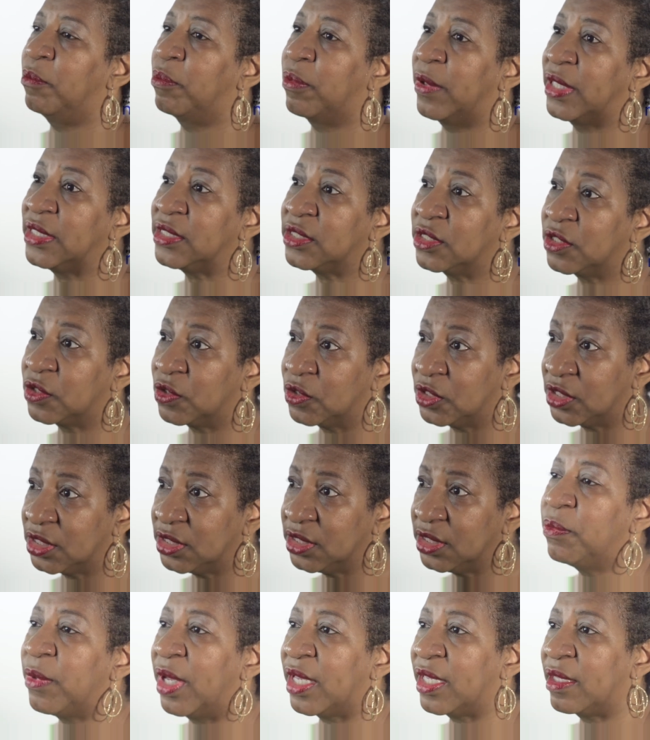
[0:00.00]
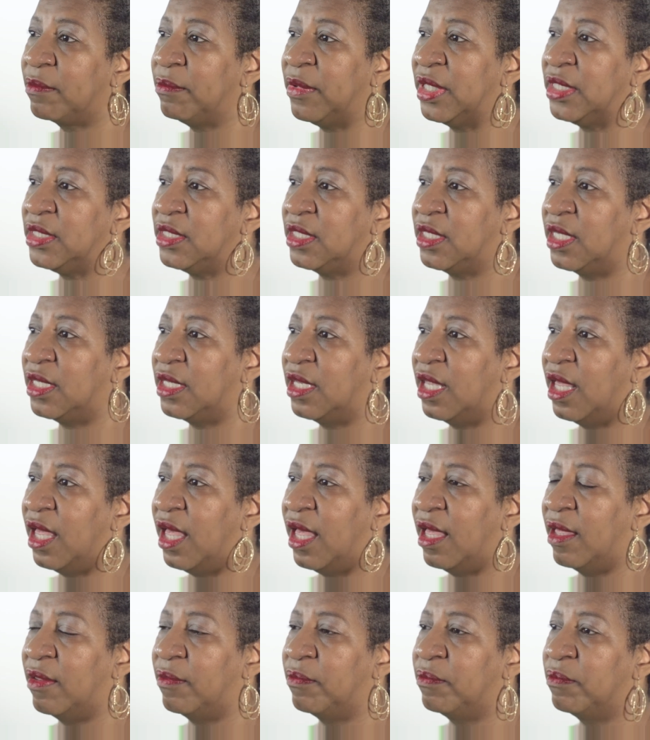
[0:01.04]
breast surgeon recommended
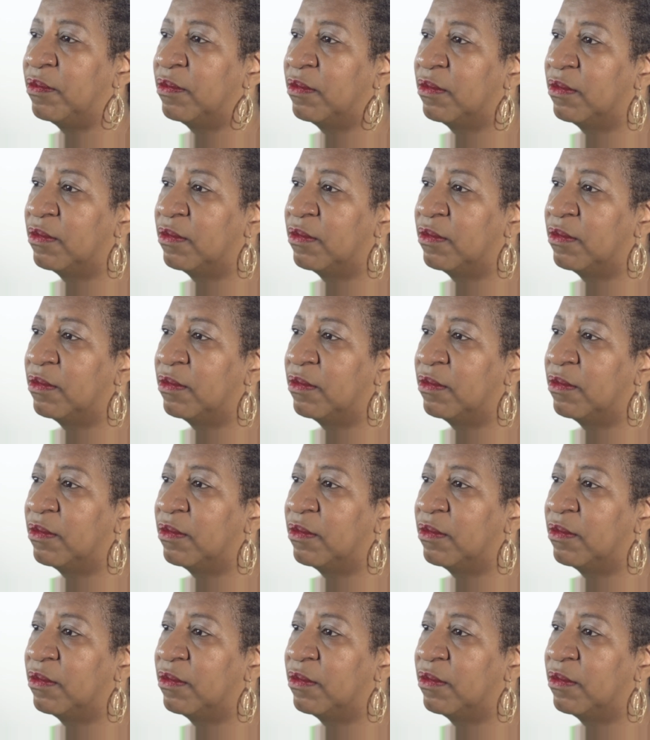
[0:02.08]
a